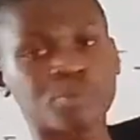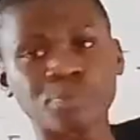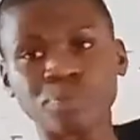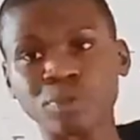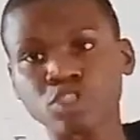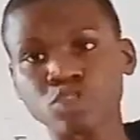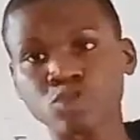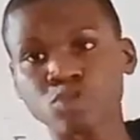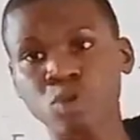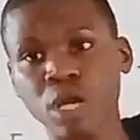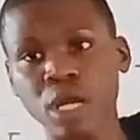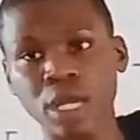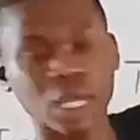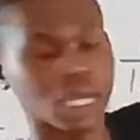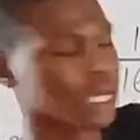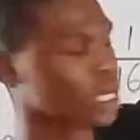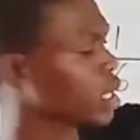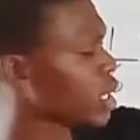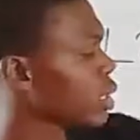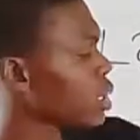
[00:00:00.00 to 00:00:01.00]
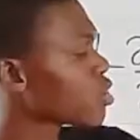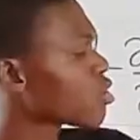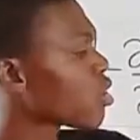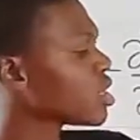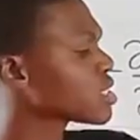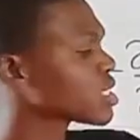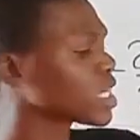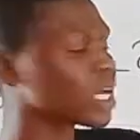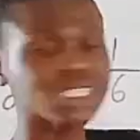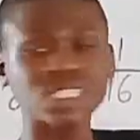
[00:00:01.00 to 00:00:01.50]
P square. The
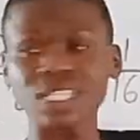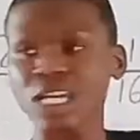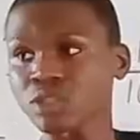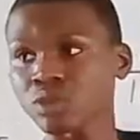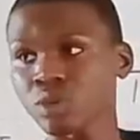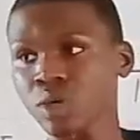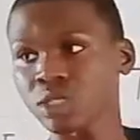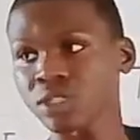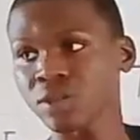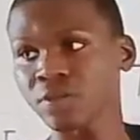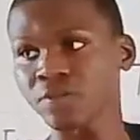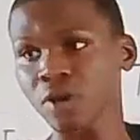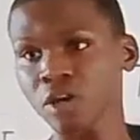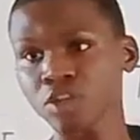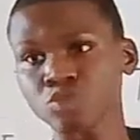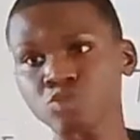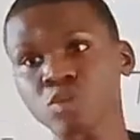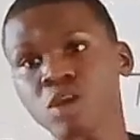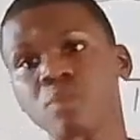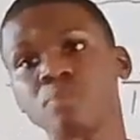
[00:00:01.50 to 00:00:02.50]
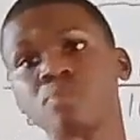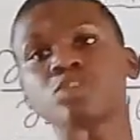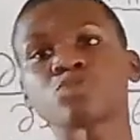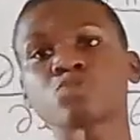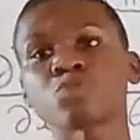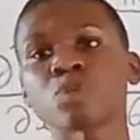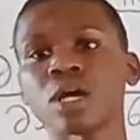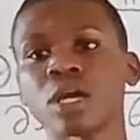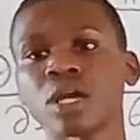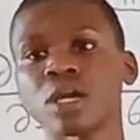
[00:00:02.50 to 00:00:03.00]
constant here is what? 4 square p
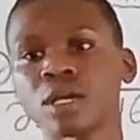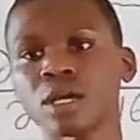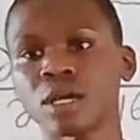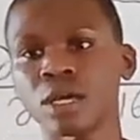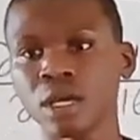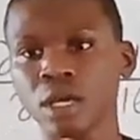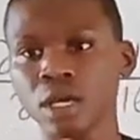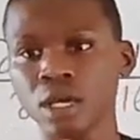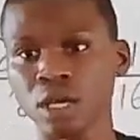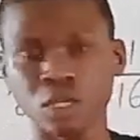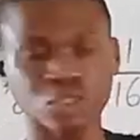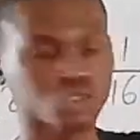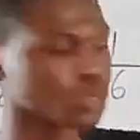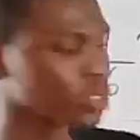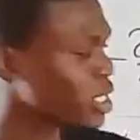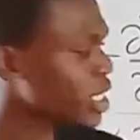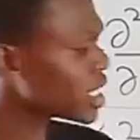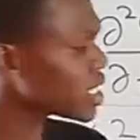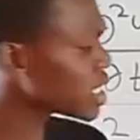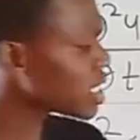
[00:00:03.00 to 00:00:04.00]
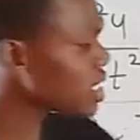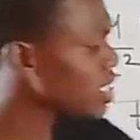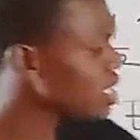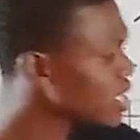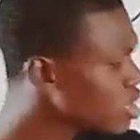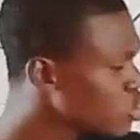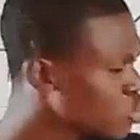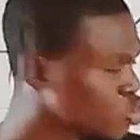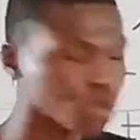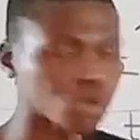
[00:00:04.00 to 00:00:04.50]
square. So this is the
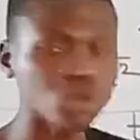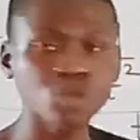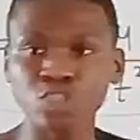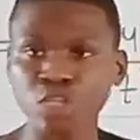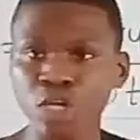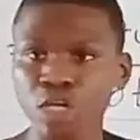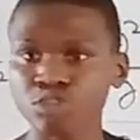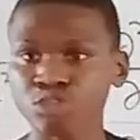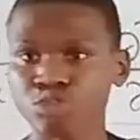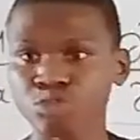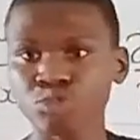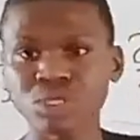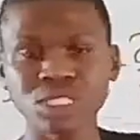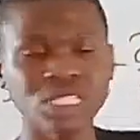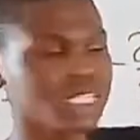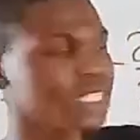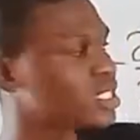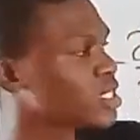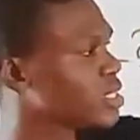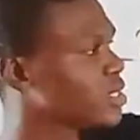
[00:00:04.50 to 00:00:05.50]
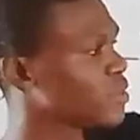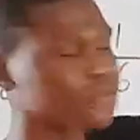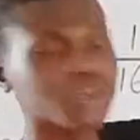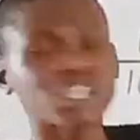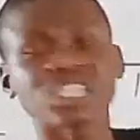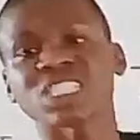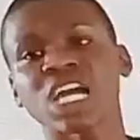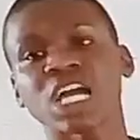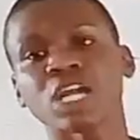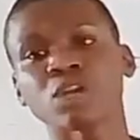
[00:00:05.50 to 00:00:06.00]
solution to this
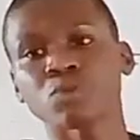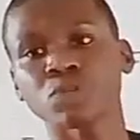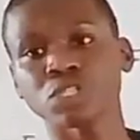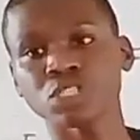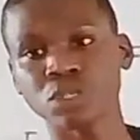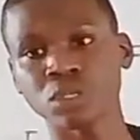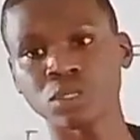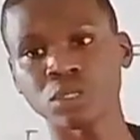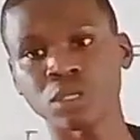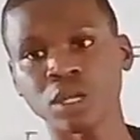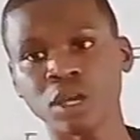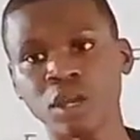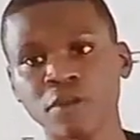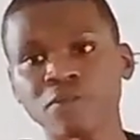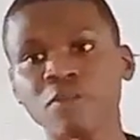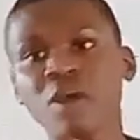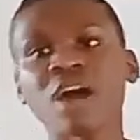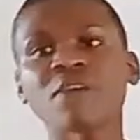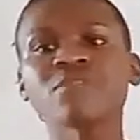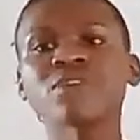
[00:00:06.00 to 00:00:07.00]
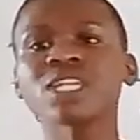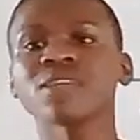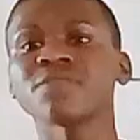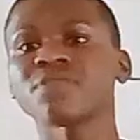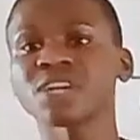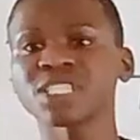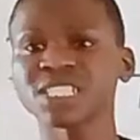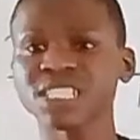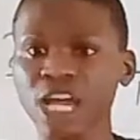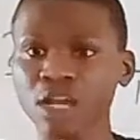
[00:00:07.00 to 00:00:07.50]
differential equation. For every
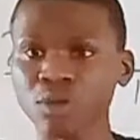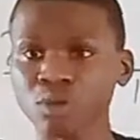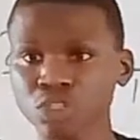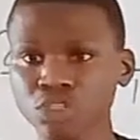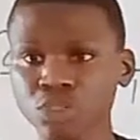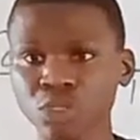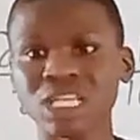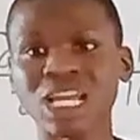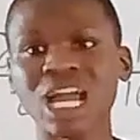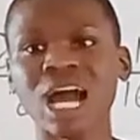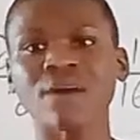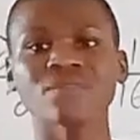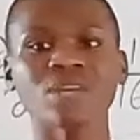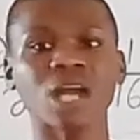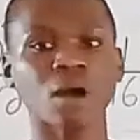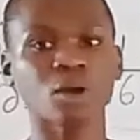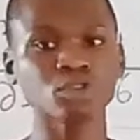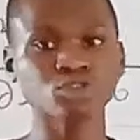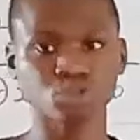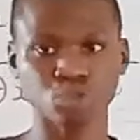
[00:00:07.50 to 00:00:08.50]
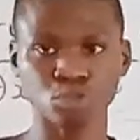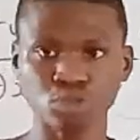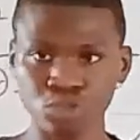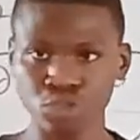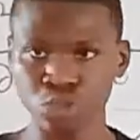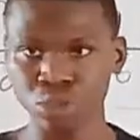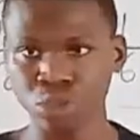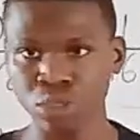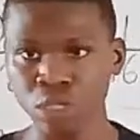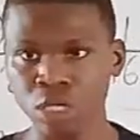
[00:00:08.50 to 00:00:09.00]
differential equation, they have their own
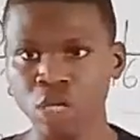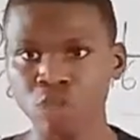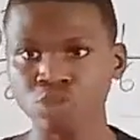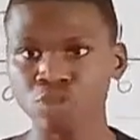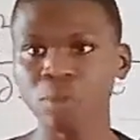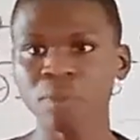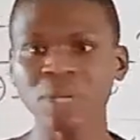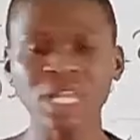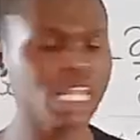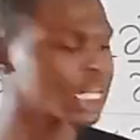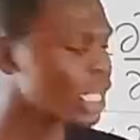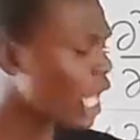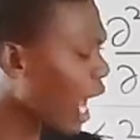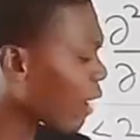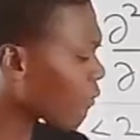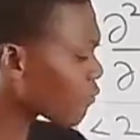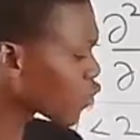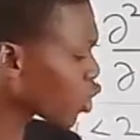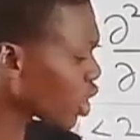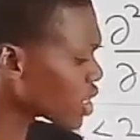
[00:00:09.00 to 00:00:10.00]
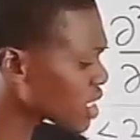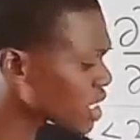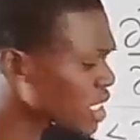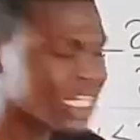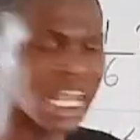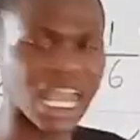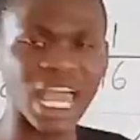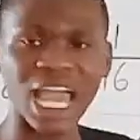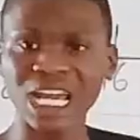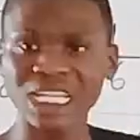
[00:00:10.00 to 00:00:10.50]
solution. So meaning I've
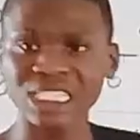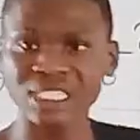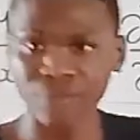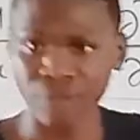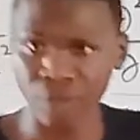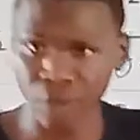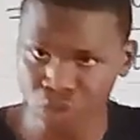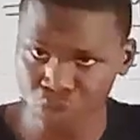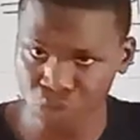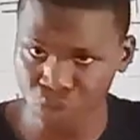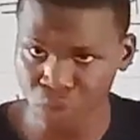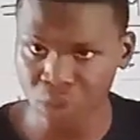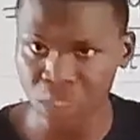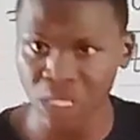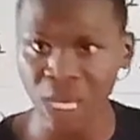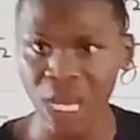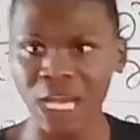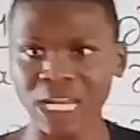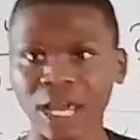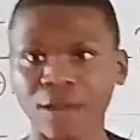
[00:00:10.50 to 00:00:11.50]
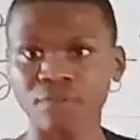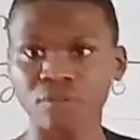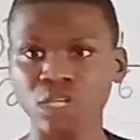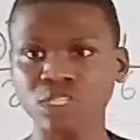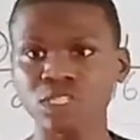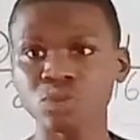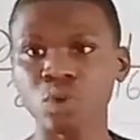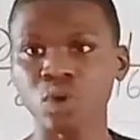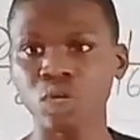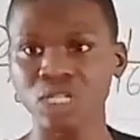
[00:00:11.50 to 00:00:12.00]
gotten x function and I've
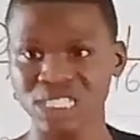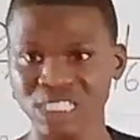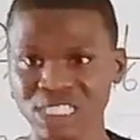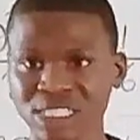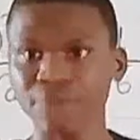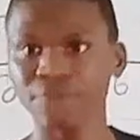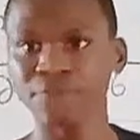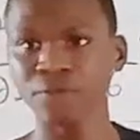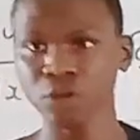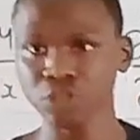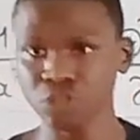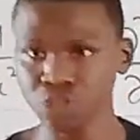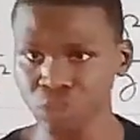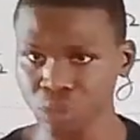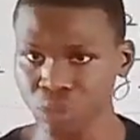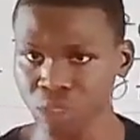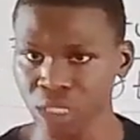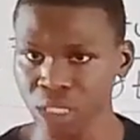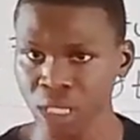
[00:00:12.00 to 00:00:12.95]
gotten what? T function.